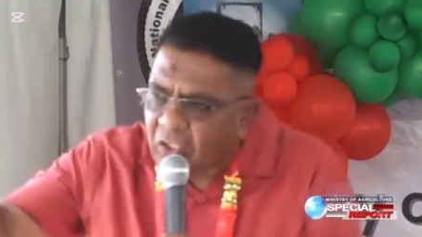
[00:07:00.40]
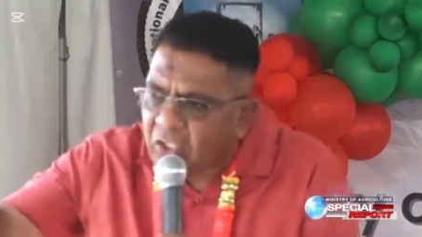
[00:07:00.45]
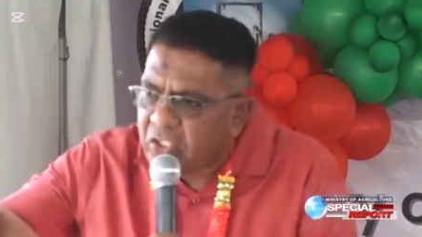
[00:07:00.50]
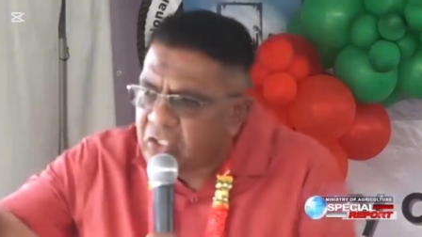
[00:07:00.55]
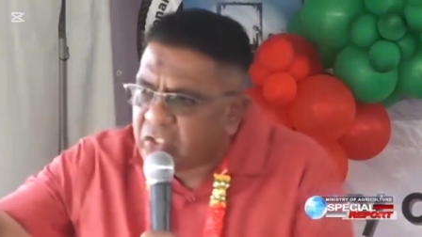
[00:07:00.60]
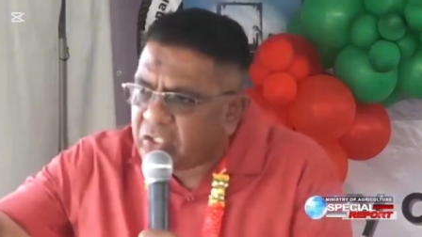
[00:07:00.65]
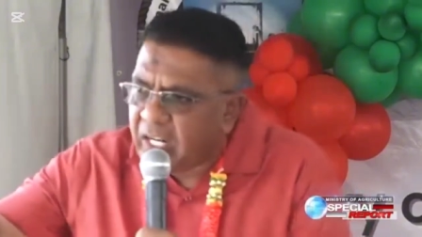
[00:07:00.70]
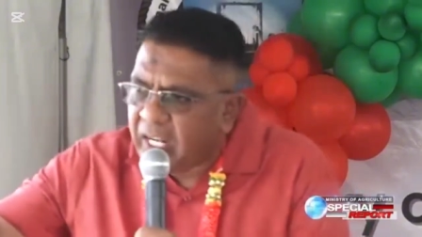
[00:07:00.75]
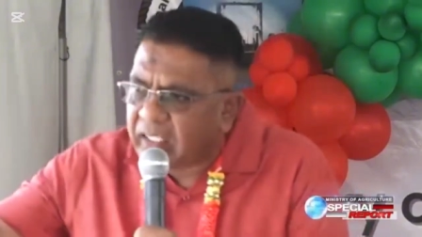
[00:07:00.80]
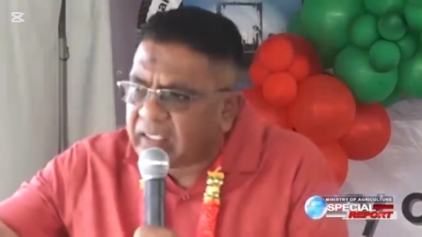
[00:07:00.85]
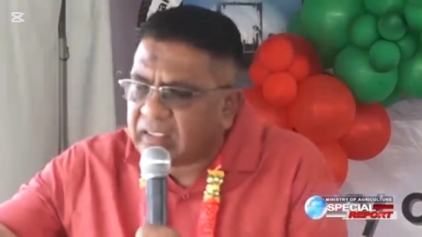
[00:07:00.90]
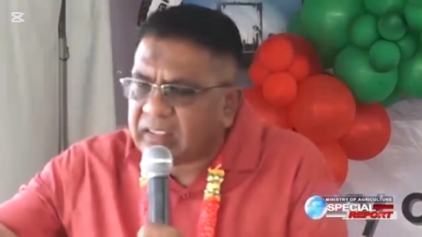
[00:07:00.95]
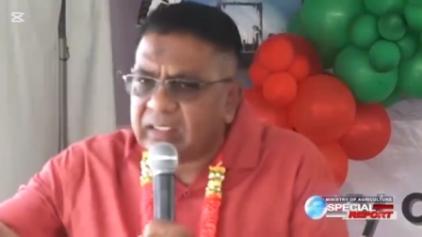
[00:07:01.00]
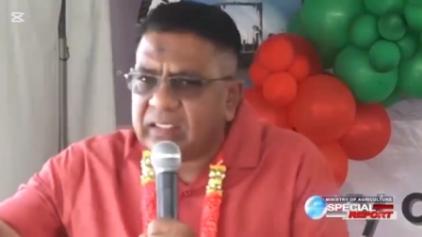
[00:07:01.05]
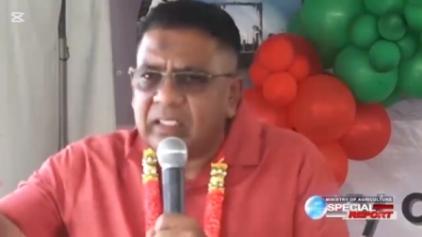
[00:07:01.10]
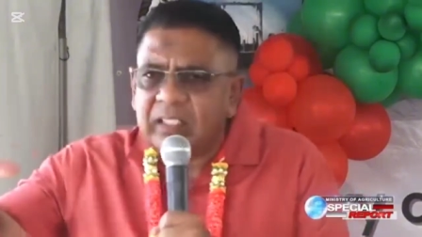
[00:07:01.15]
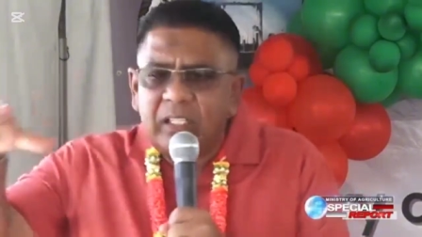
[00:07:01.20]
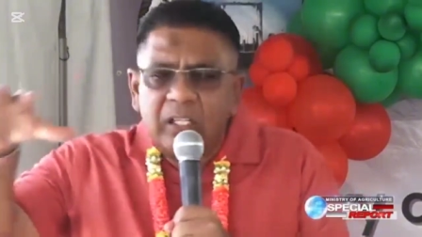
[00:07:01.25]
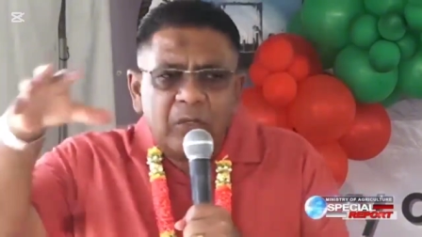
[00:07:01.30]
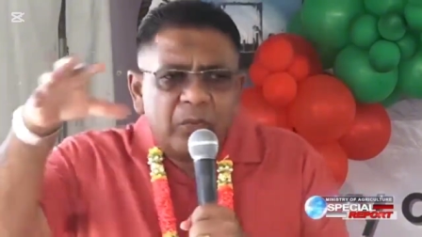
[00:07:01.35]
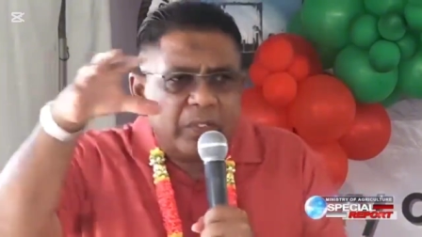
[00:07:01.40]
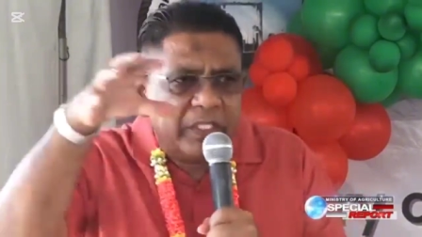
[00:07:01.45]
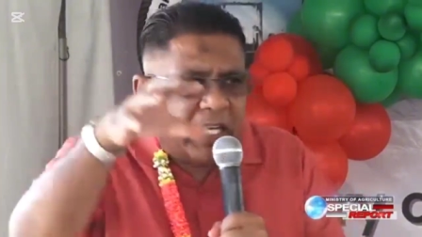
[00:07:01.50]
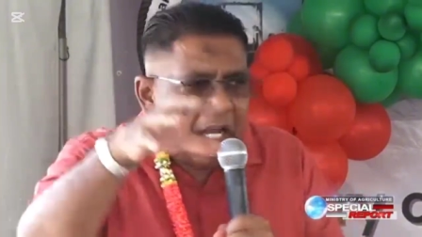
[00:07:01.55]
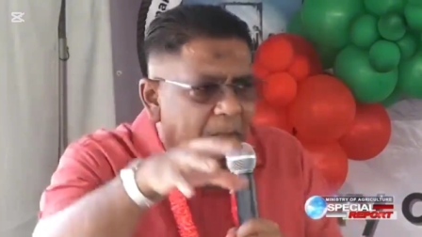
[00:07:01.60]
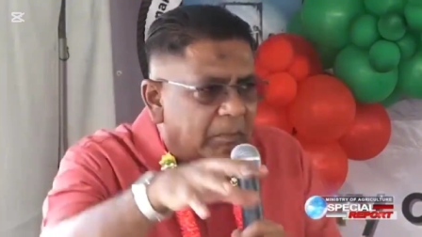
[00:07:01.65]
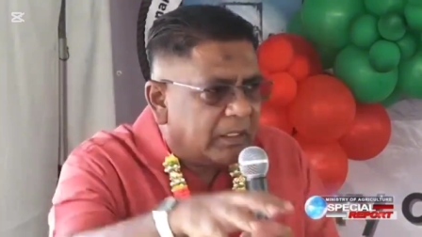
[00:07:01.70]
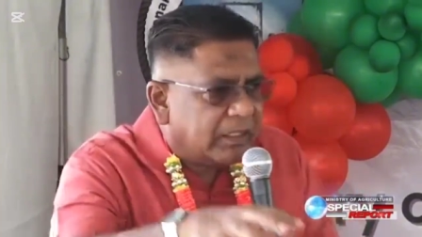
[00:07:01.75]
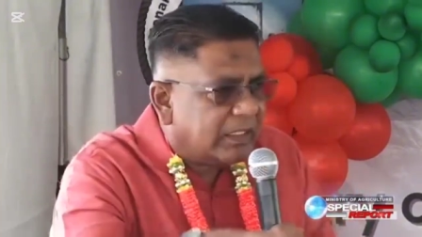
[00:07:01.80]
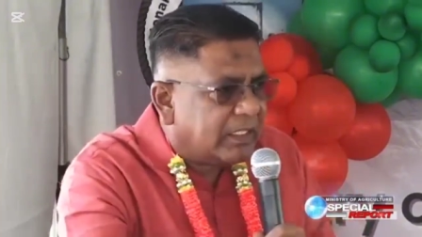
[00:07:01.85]
contractor
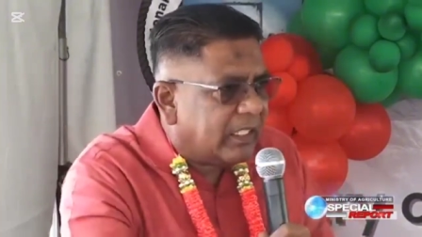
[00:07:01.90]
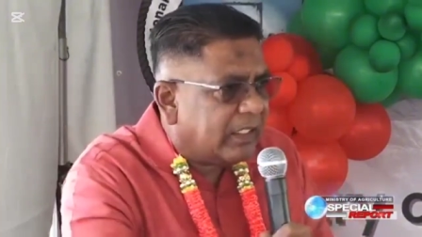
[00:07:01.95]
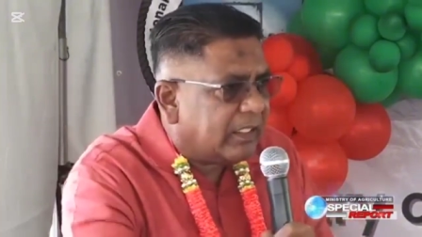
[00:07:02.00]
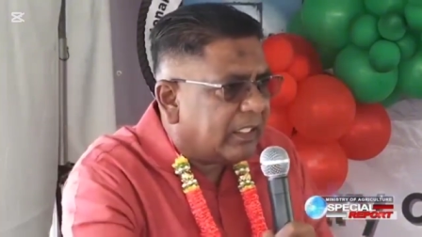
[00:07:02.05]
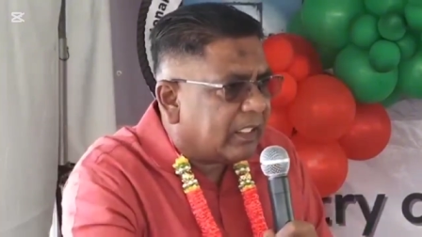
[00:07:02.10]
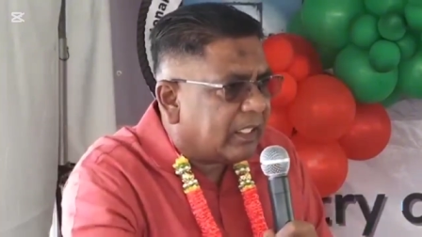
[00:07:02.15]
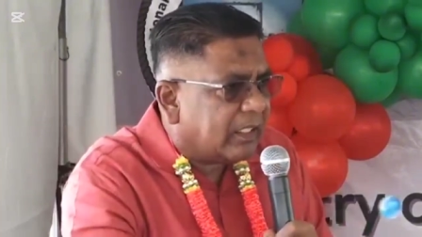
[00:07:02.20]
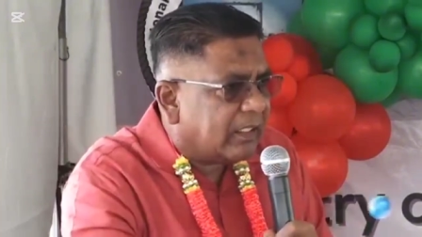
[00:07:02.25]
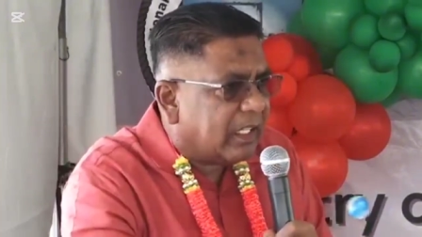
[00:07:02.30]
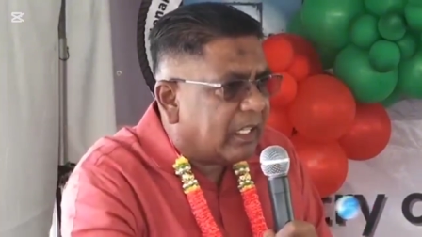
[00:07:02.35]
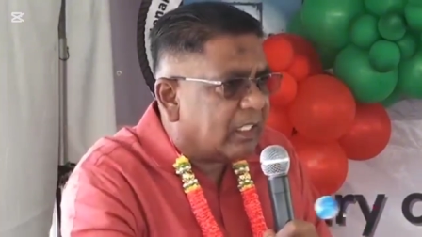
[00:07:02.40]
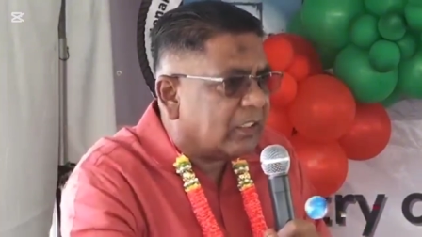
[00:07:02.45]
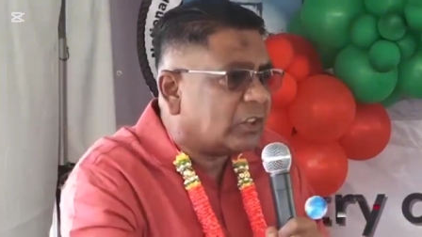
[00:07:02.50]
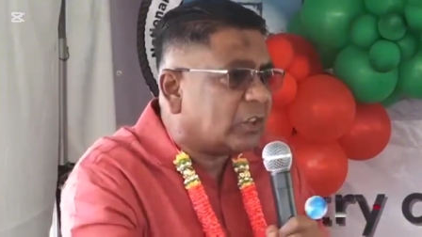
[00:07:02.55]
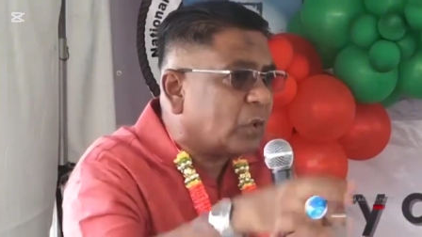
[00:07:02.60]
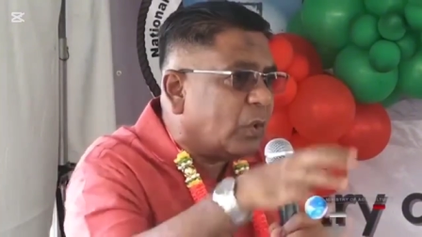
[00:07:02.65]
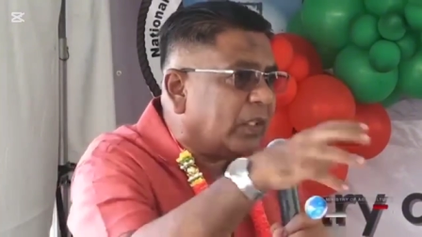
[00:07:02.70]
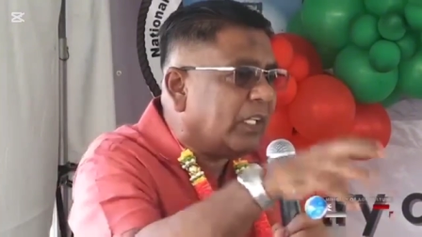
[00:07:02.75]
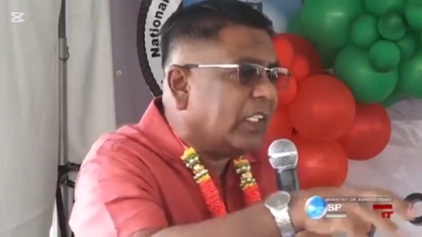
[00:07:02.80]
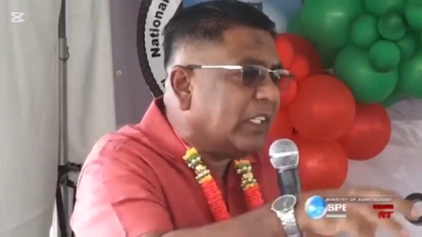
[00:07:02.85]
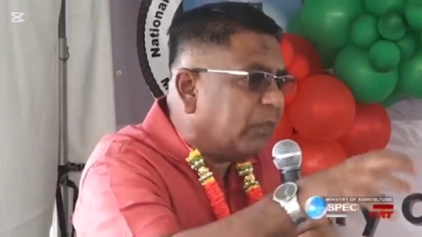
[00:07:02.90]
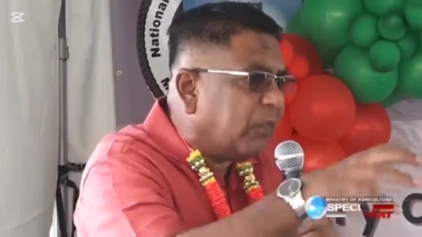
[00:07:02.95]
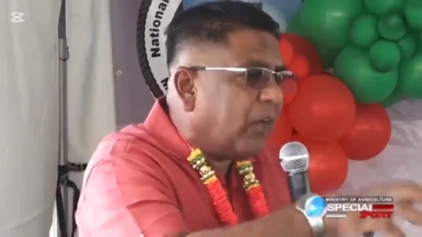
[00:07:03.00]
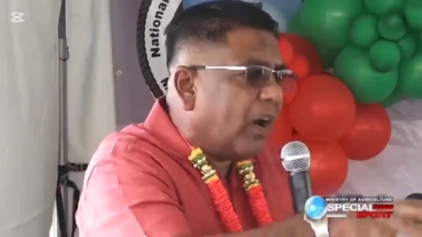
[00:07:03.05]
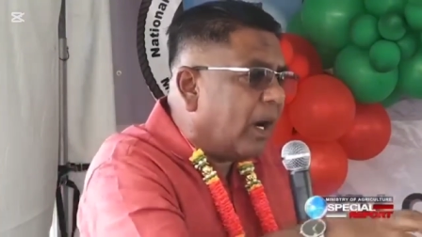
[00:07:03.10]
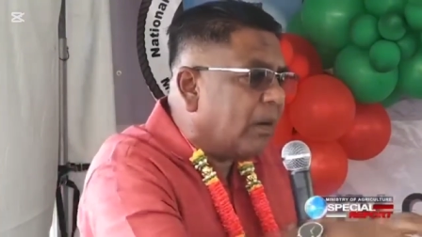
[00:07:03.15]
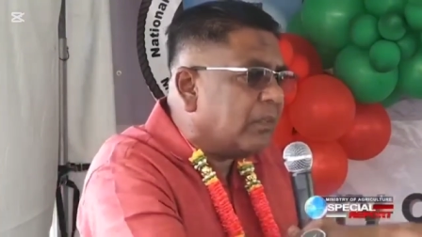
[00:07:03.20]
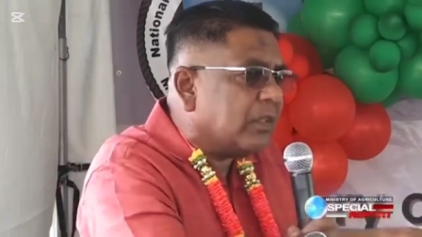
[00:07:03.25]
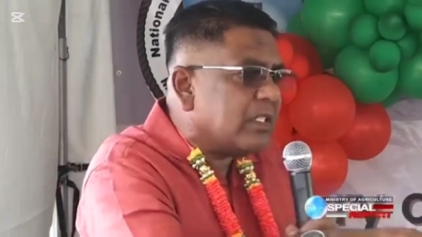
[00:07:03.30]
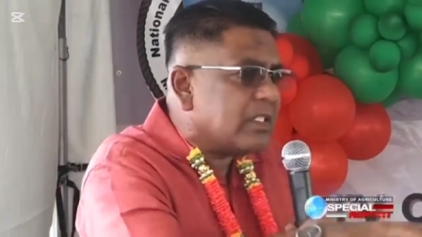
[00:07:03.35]
rehabilitate the canal so that the
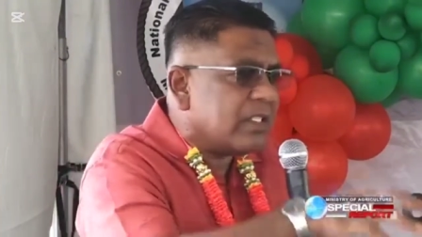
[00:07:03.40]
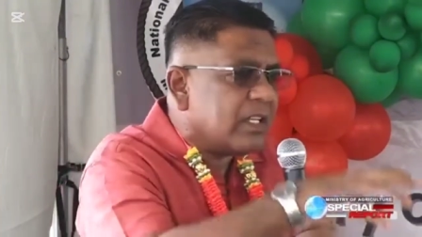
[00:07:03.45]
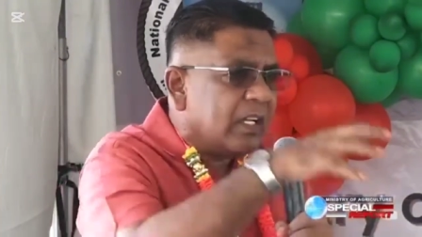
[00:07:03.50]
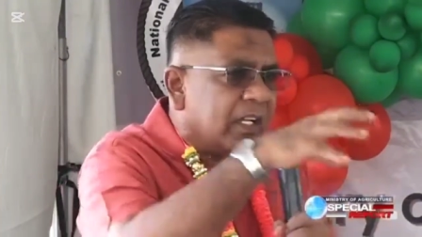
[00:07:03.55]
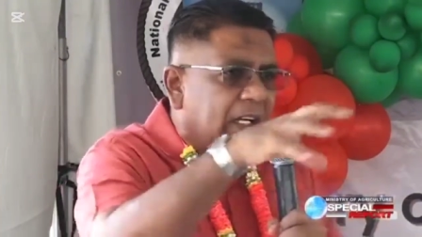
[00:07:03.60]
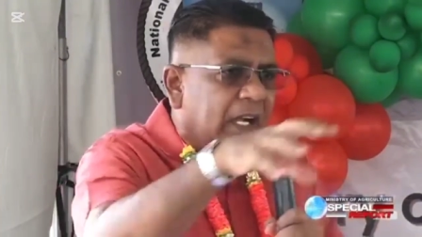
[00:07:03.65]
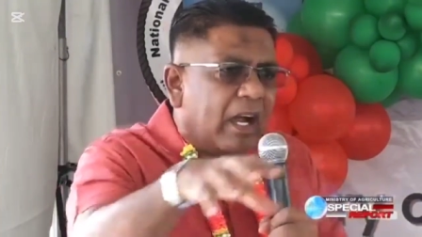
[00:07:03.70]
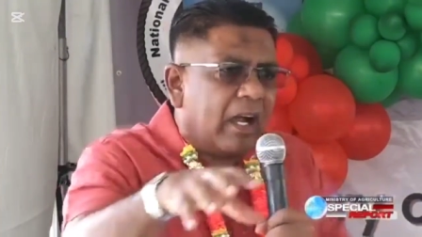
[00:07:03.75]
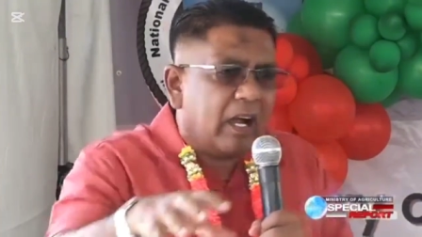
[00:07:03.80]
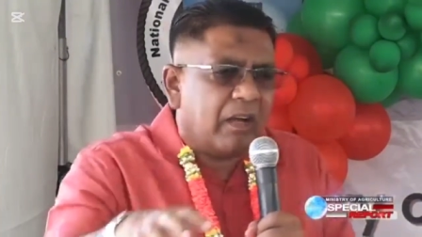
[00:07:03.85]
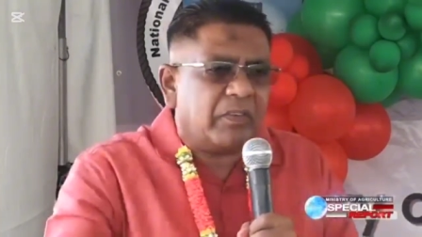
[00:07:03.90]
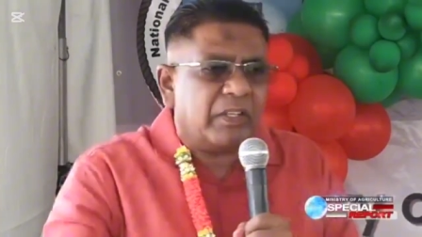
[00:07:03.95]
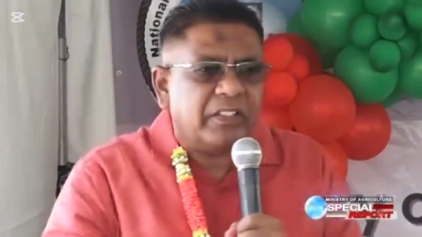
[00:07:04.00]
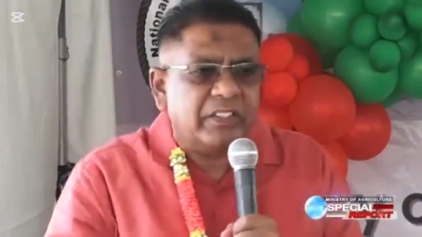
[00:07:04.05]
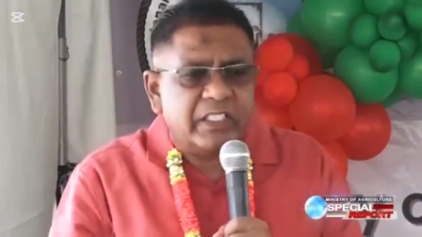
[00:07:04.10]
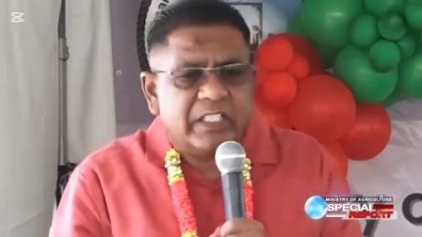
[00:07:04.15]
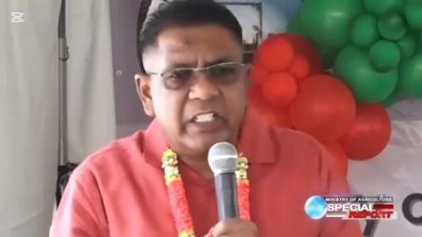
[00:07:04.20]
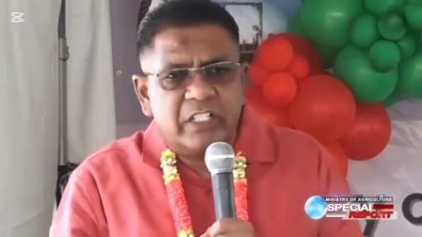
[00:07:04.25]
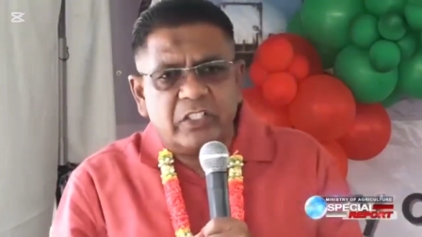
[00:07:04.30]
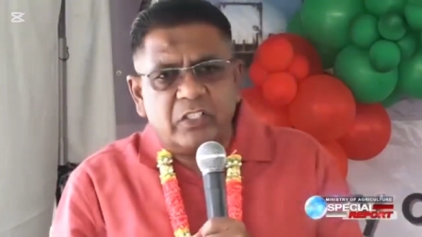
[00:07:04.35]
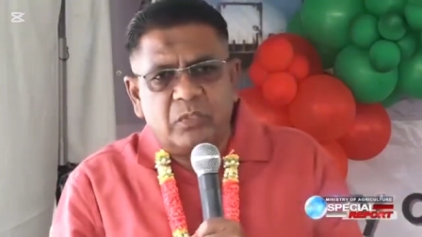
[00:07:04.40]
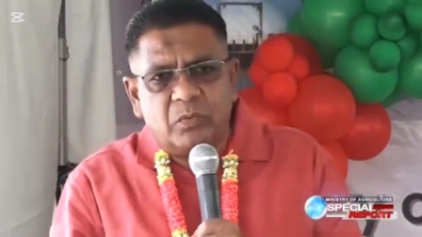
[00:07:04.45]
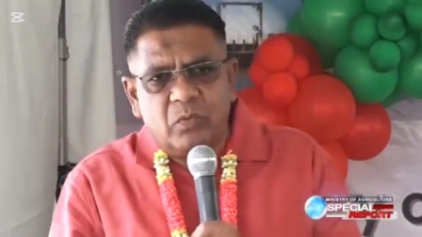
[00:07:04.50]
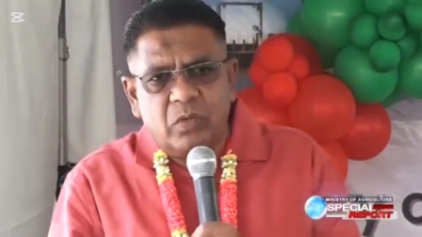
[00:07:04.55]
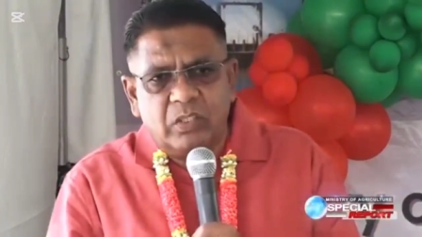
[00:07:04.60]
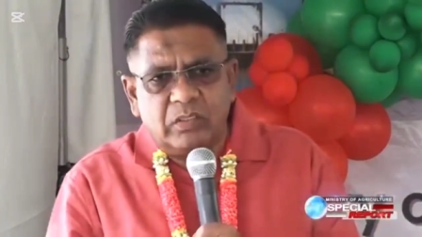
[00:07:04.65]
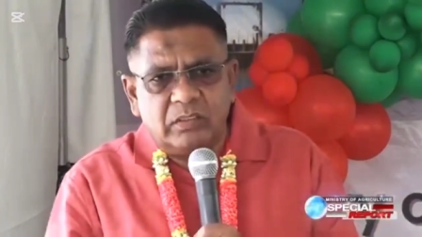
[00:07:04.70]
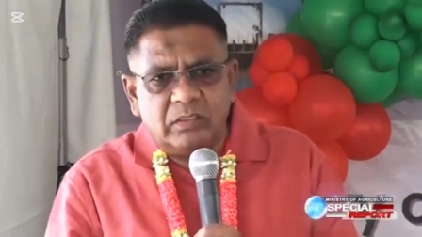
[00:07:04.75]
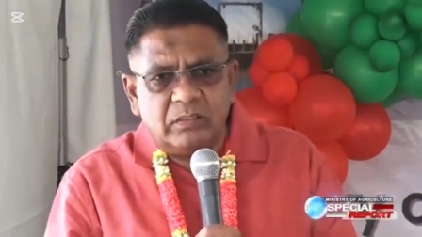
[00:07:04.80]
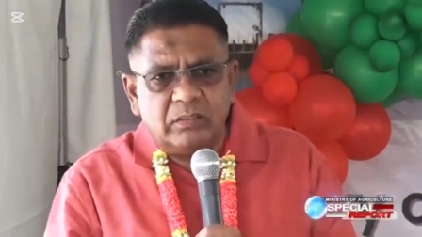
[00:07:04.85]
farmers can have irrigation
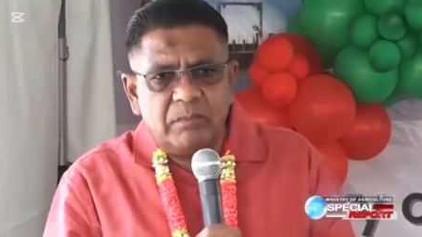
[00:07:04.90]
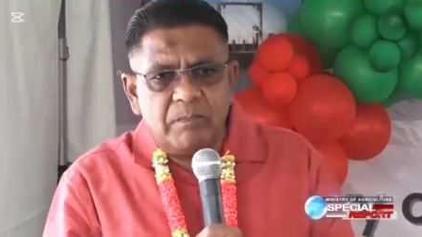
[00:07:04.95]
work.